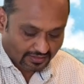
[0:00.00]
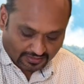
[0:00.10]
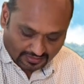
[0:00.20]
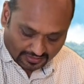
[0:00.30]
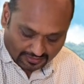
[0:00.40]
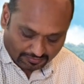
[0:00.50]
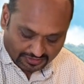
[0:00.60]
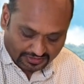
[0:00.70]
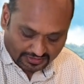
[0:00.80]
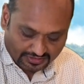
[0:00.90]
Let me
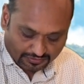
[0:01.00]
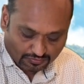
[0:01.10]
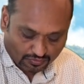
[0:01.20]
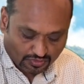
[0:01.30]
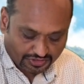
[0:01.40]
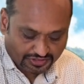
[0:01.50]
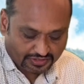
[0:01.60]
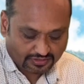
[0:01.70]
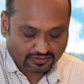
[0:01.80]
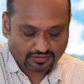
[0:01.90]
just wash
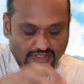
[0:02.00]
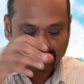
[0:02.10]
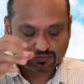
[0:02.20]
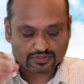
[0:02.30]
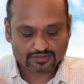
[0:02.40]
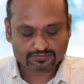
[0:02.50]
it right away.